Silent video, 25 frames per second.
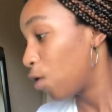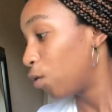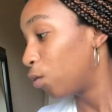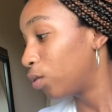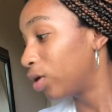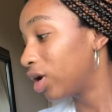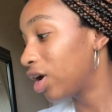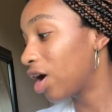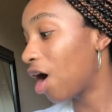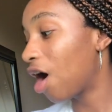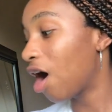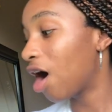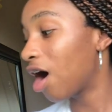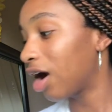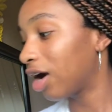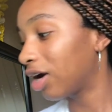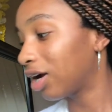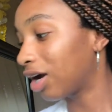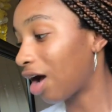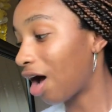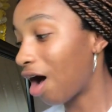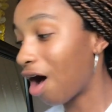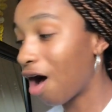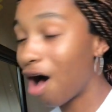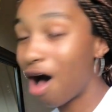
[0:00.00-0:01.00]
We
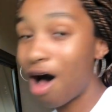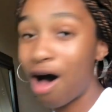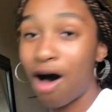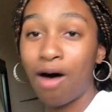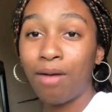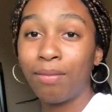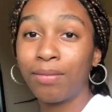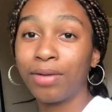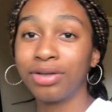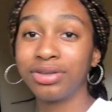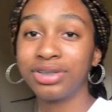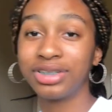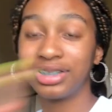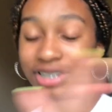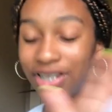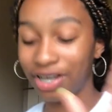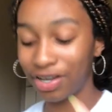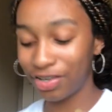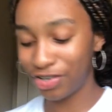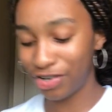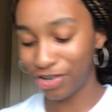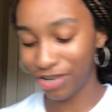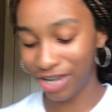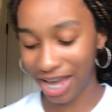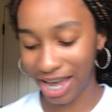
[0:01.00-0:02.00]
are almost
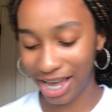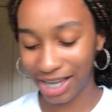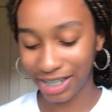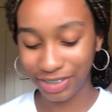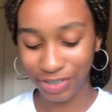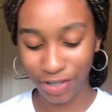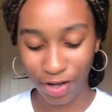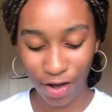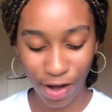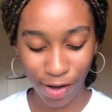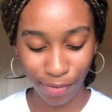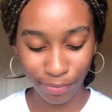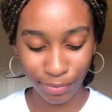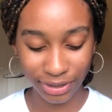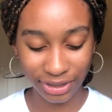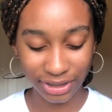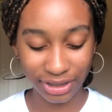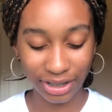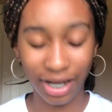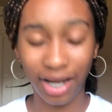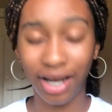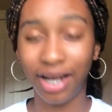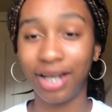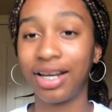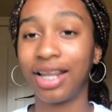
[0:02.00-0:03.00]
done, you guys,
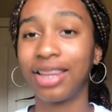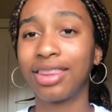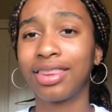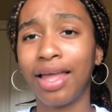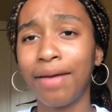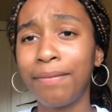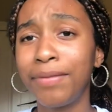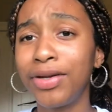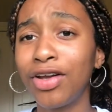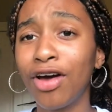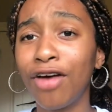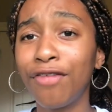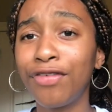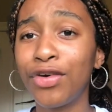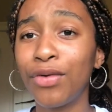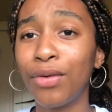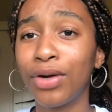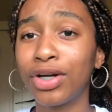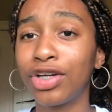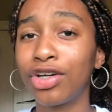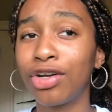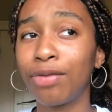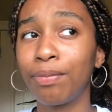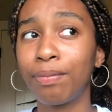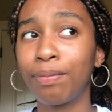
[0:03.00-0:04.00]
almost done. Let me know if you
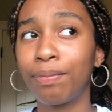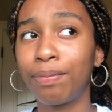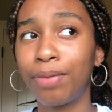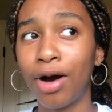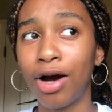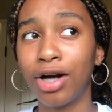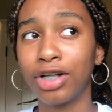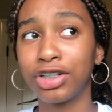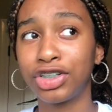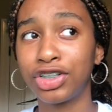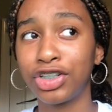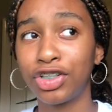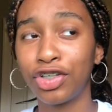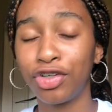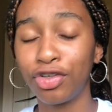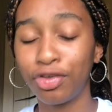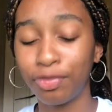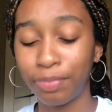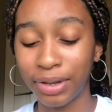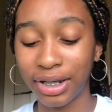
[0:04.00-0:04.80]
want a part two